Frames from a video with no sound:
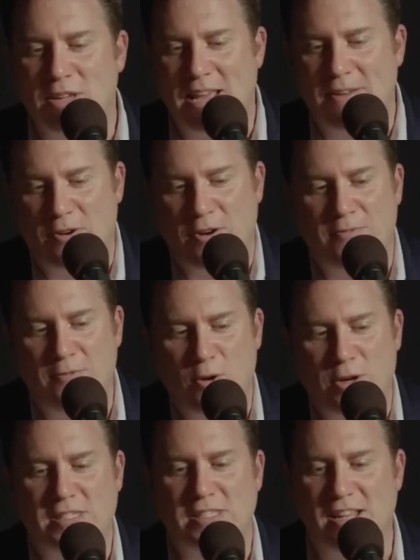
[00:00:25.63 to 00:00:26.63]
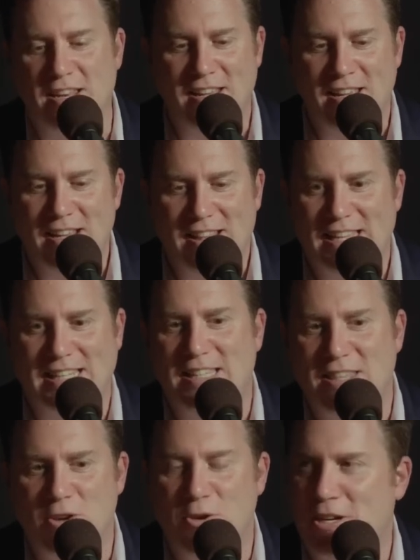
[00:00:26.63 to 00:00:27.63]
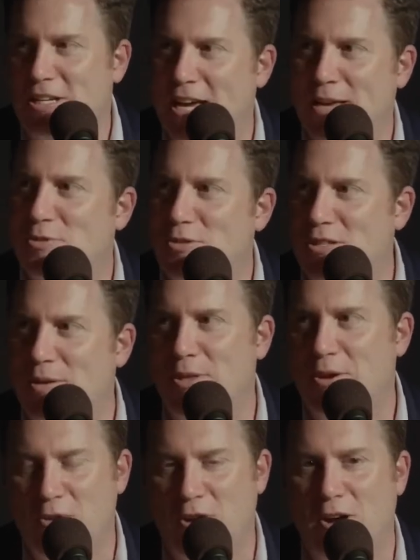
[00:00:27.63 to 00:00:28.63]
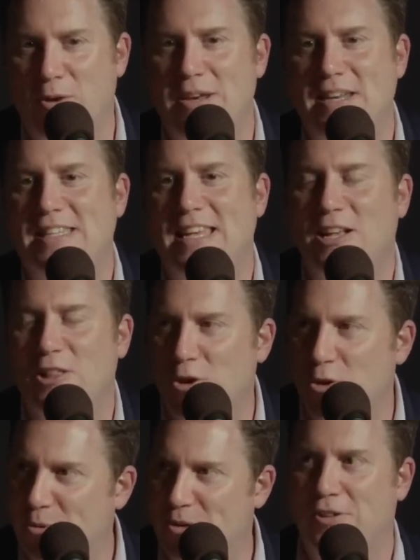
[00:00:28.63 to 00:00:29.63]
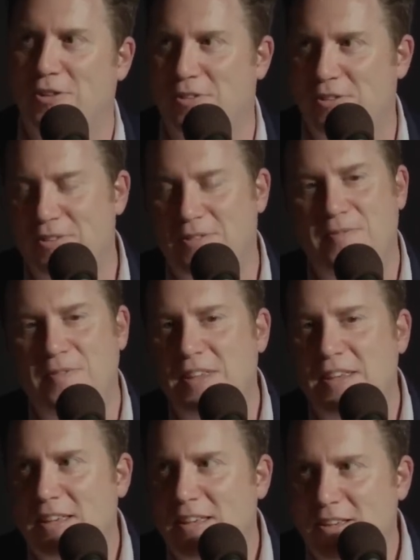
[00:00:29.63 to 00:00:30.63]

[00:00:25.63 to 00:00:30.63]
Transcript: can get very focused on like, did the New York Times do something wrong when it is a global right